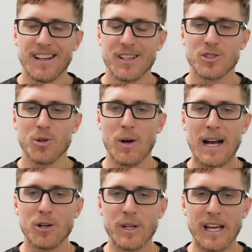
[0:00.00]
So how
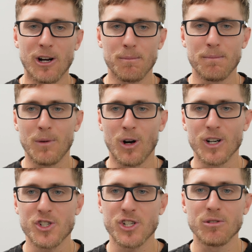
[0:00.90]
do we help our
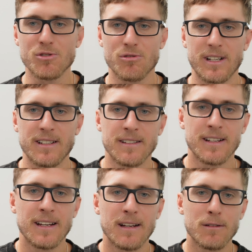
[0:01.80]
children
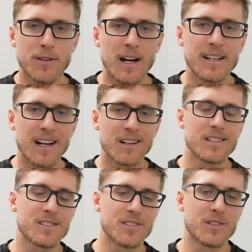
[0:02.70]
find
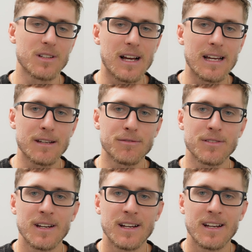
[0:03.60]
areas of their life
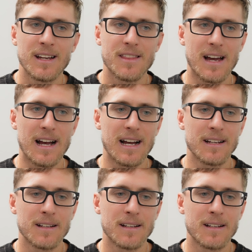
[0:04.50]
that